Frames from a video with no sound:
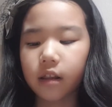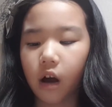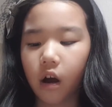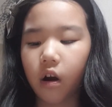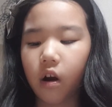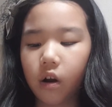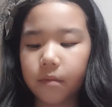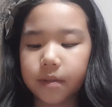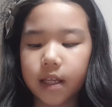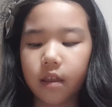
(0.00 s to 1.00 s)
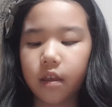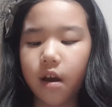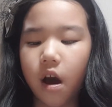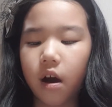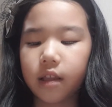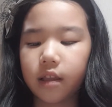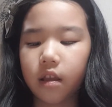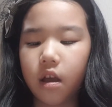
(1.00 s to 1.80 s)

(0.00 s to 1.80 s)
long arms, and yawned